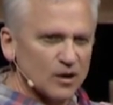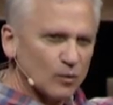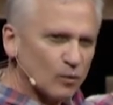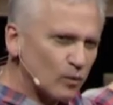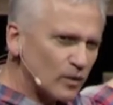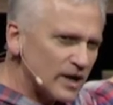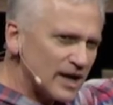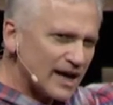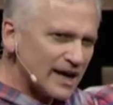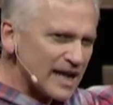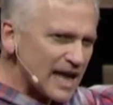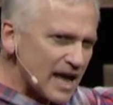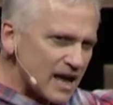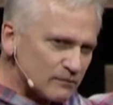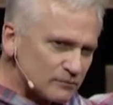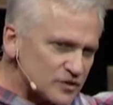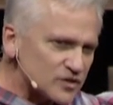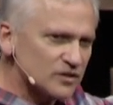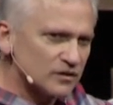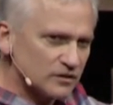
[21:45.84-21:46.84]
We're not
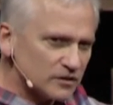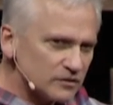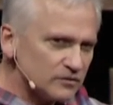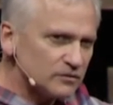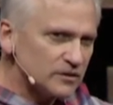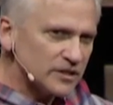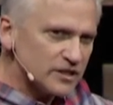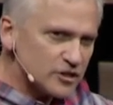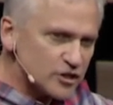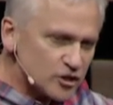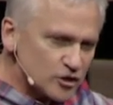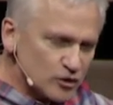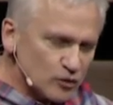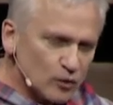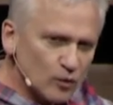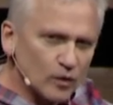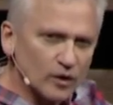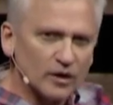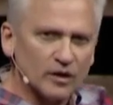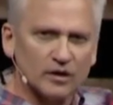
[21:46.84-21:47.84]
absolutely
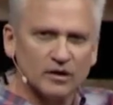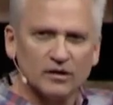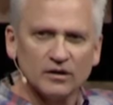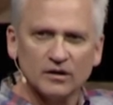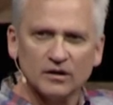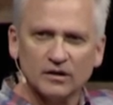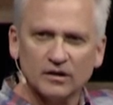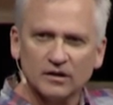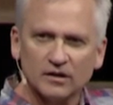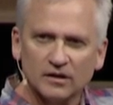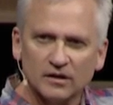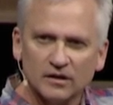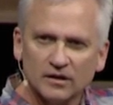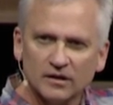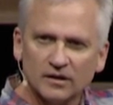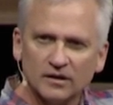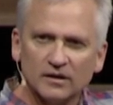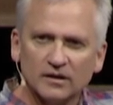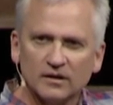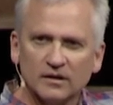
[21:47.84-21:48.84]
sure
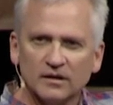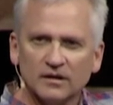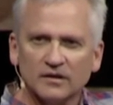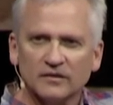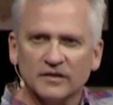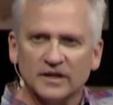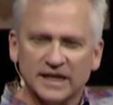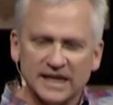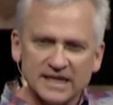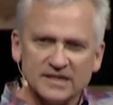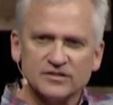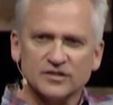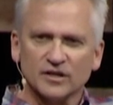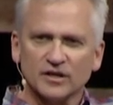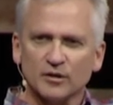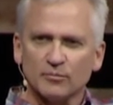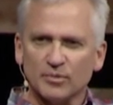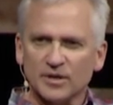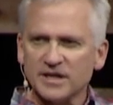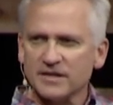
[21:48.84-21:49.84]
that he's going
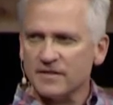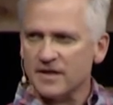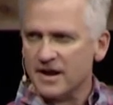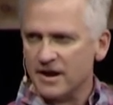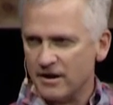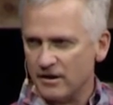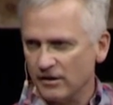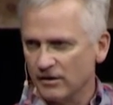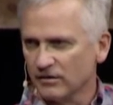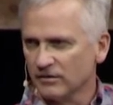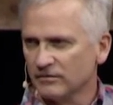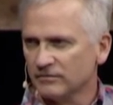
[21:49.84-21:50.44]
to be there.